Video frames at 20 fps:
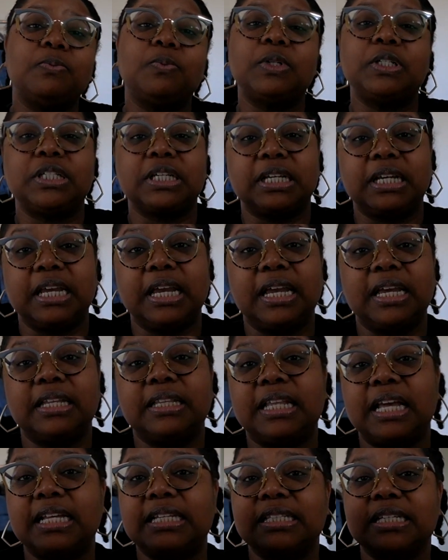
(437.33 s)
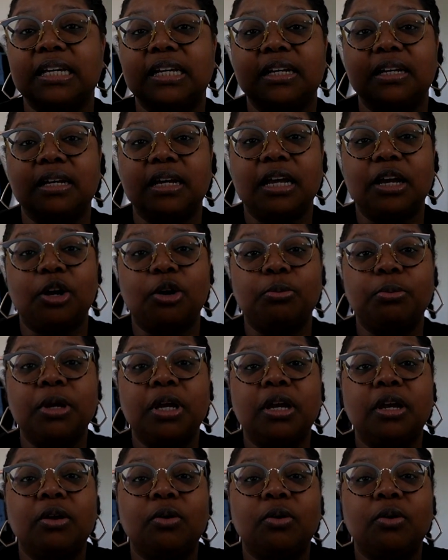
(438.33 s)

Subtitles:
which again, that's going to help